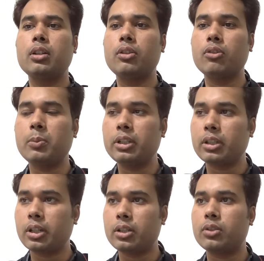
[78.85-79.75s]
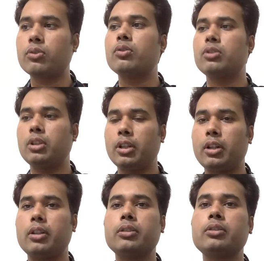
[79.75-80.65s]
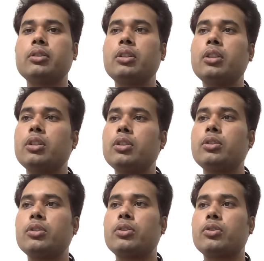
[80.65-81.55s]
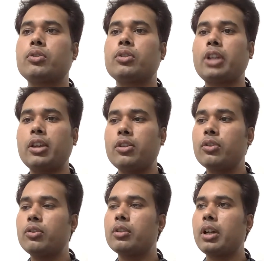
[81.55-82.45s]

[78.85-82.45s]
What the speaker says: you will be encouraged to learn. So thank you,